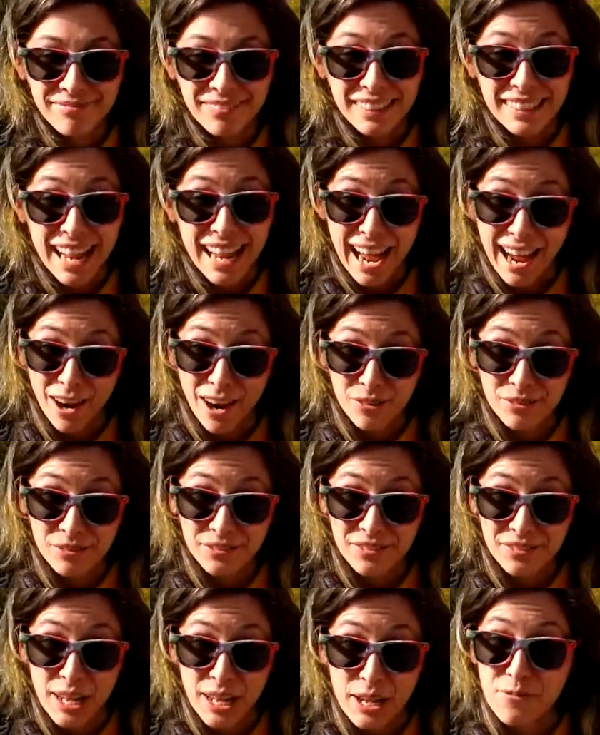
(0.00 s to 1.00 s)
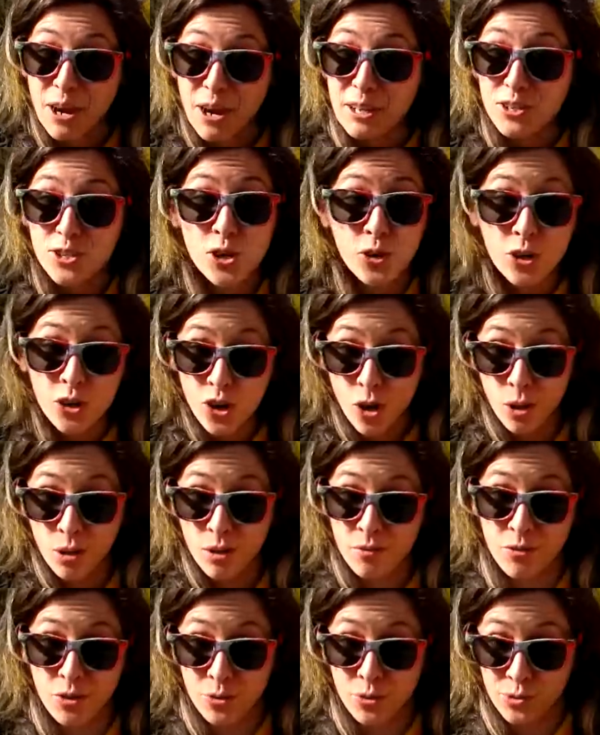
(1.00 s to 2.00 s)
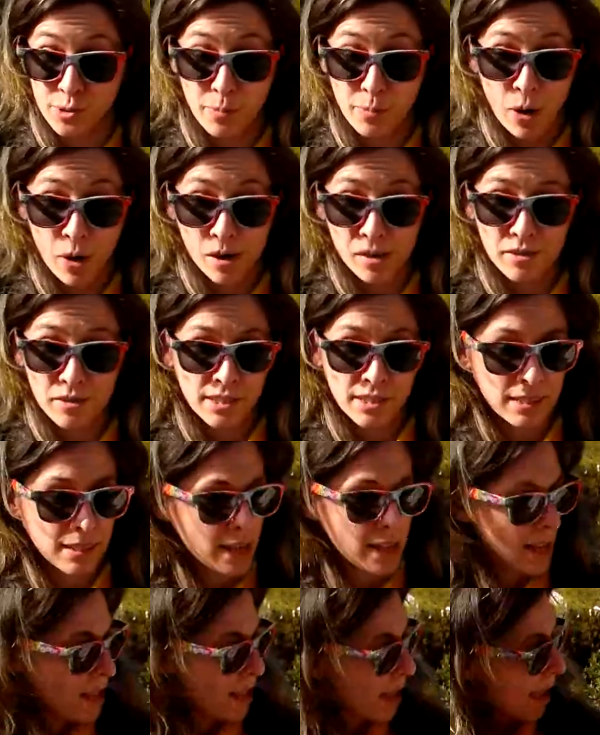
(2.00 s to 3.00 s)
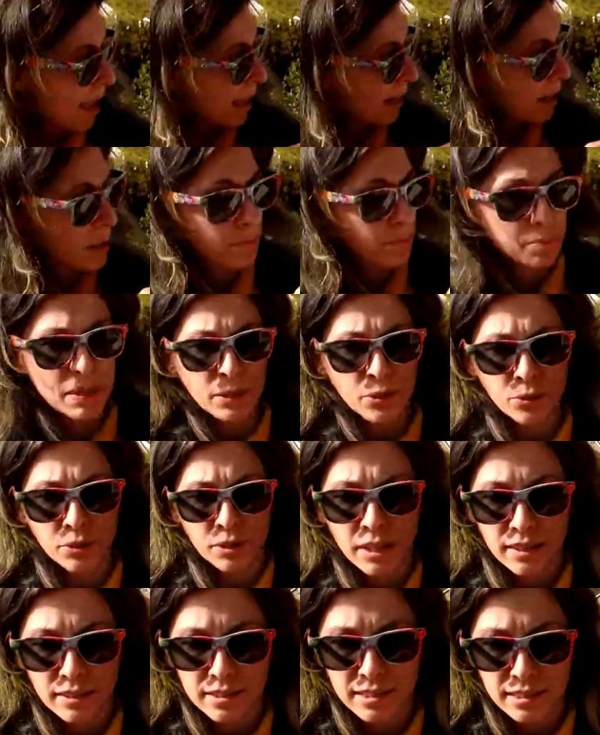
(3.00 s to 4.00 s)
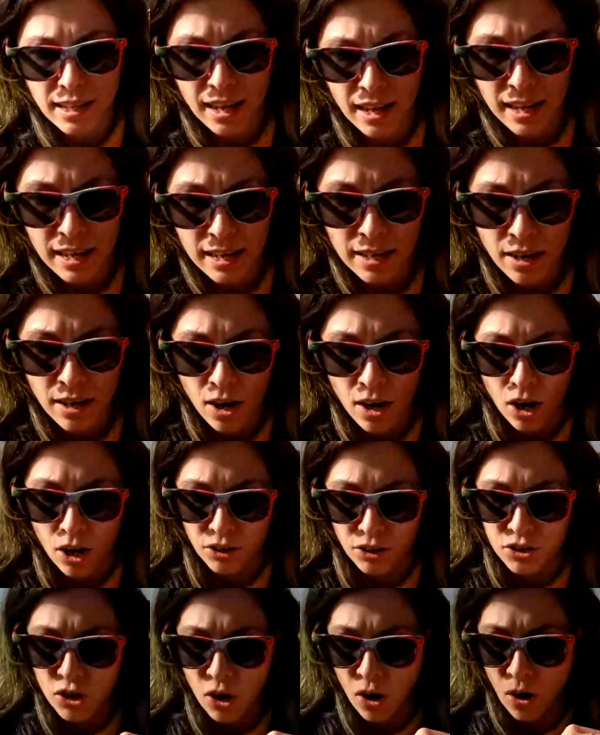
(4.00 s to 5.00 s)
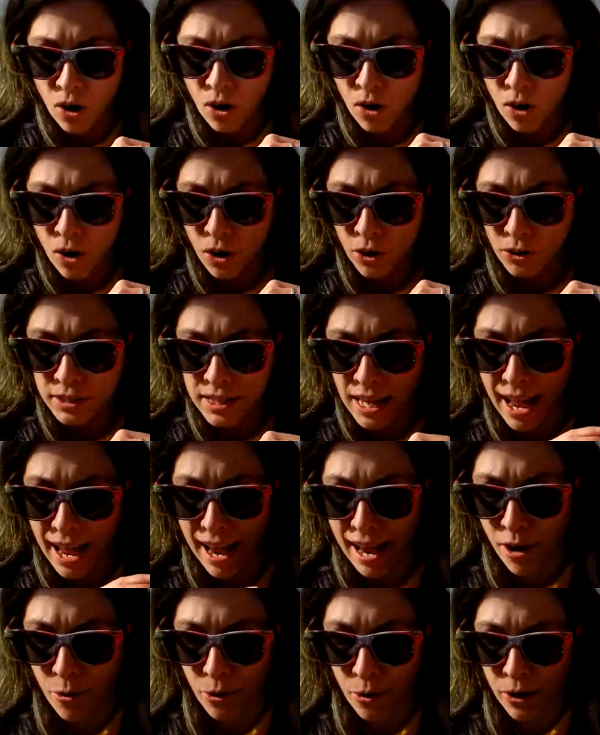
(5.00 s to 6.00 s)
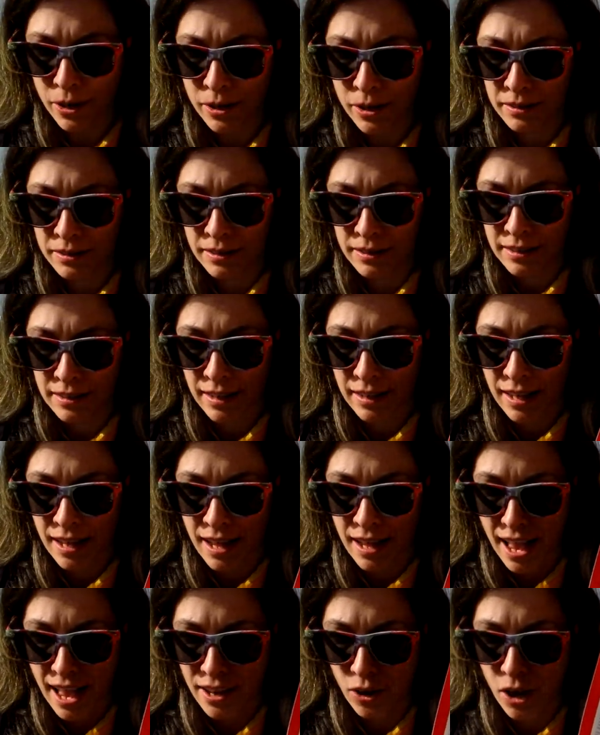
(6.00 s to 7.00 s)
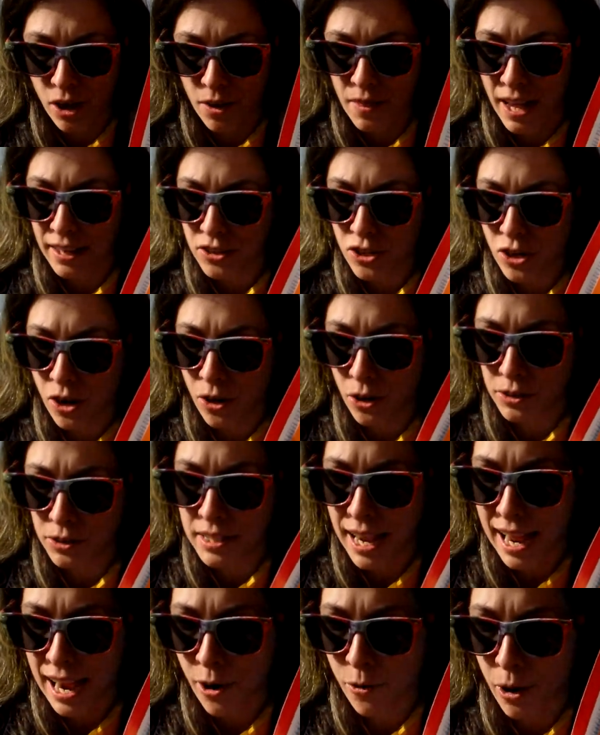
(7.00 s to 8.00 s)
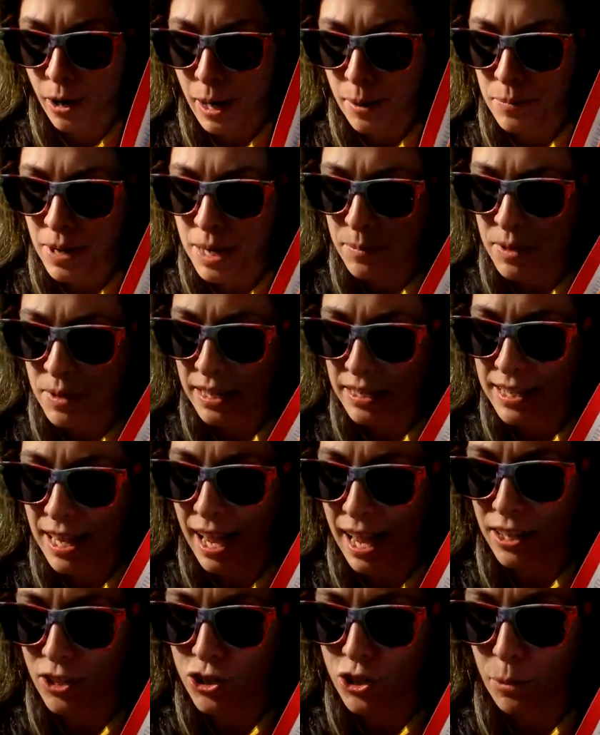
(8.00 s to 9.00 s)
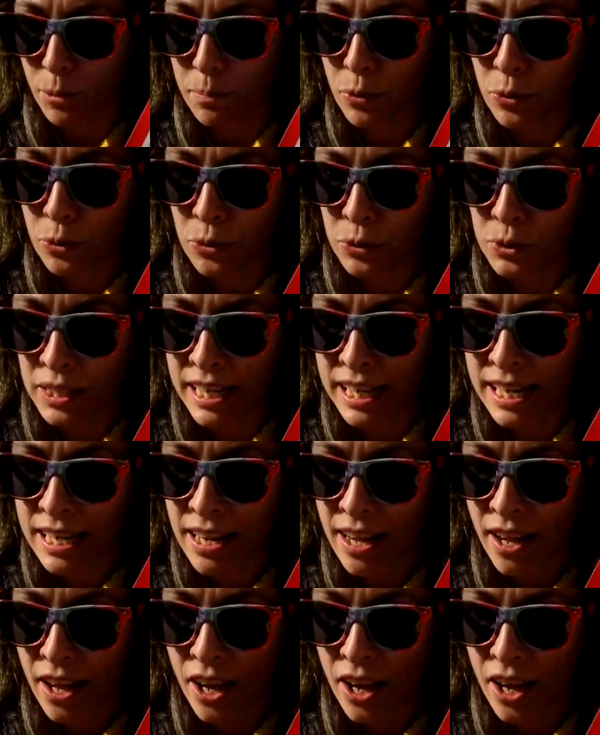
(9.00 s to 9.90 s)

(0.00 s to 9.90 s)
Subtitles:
Now, if I took all of those parts and I built, say, a tall tower, and on that tall tower I maybe attached a pulley